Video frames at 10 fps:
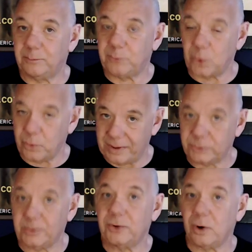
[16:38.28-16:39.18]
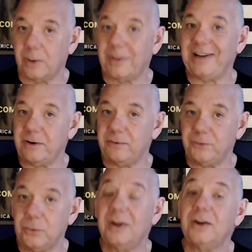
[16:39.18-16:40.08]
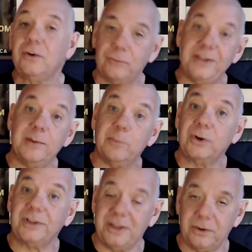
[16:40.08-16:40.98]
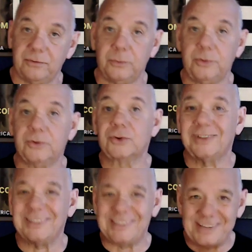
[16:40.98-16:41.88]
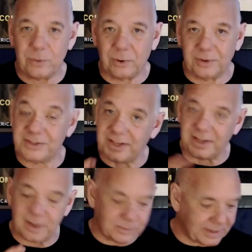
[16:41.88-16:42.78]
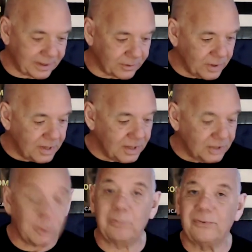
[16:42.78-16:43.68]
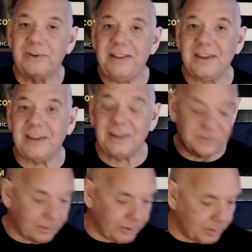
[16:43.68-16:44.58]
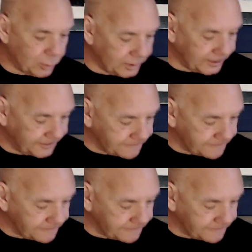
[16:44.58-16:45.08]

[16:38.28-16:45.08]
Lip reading: programs where I talk about interview, read the book, The Interview, and you'll start to see all this and it comes together. So breathing is very important.